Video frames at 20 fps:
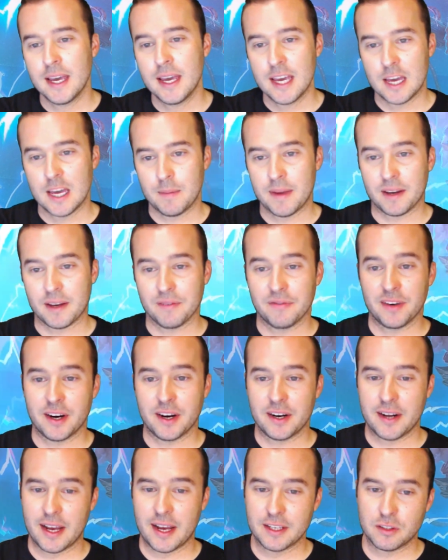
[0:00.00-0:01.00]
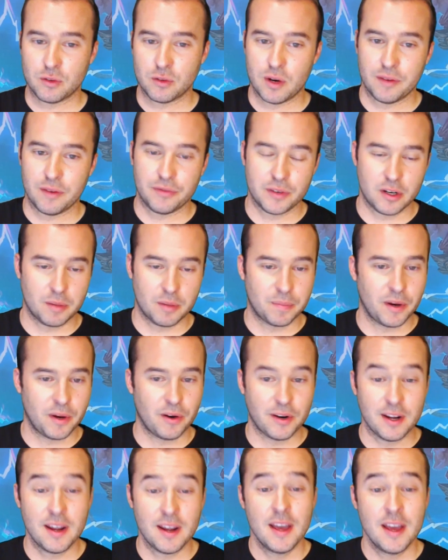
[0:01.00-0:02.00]
and make a very nice threat for your
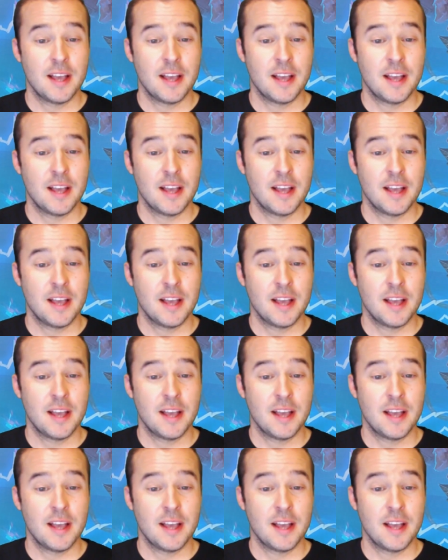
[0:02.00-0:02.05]
opponent.